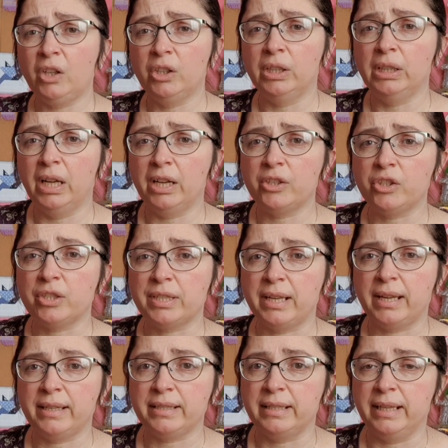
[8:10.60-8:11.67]
a larger
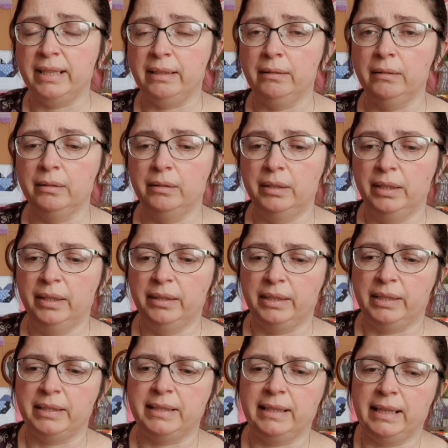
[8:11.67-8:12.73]
size needle
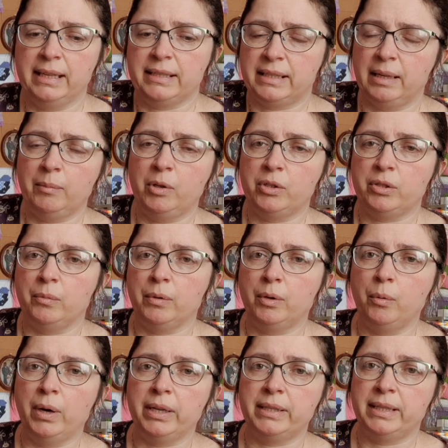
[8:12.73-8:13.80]
than I did last time because they were
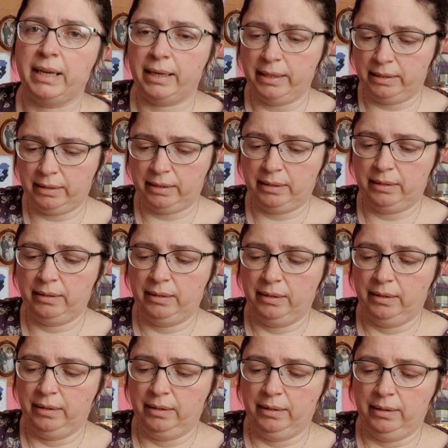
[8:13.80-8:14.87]
quite tight.
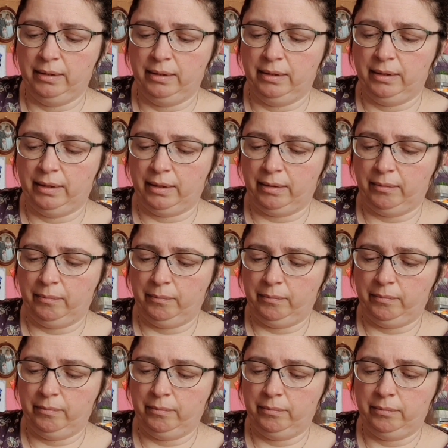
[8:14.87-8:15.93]

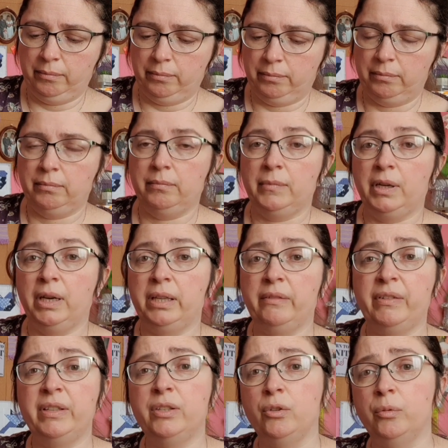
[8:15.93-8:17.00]
And
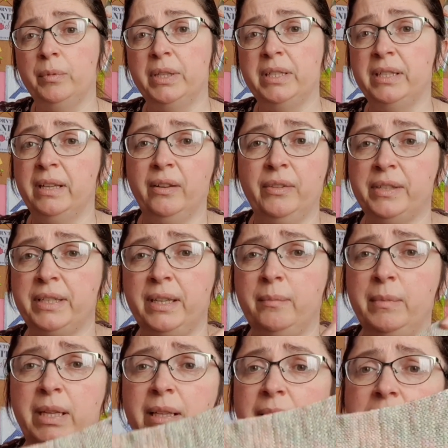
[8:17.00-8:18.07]
I've ended up knitting it on the
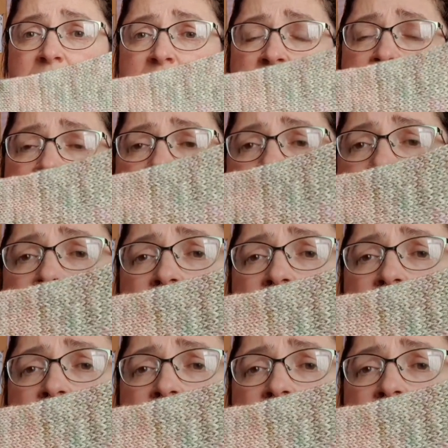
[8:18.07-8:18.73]
same needle as I did